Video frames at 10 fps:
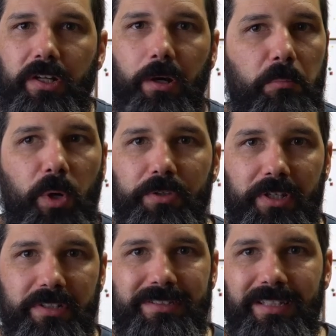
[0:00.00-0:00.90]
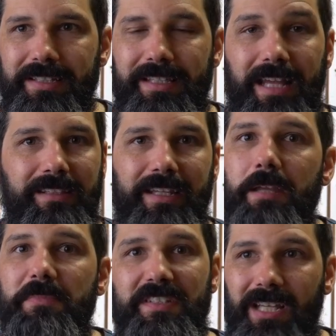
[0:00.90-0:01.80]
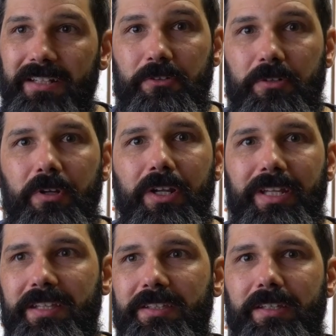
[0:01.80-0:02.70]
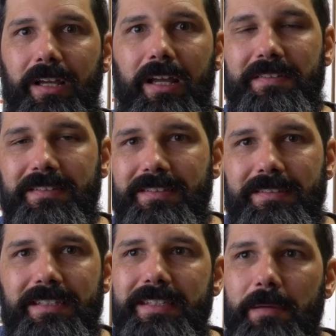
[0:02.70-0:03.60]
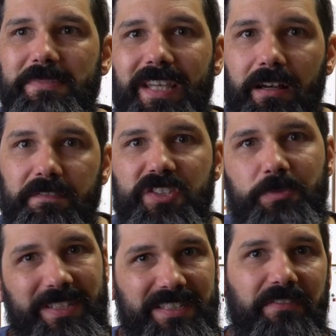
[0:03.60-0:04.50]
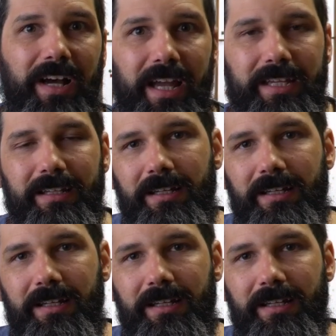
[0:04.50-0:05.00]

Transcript: components that the game designer can themselves specify.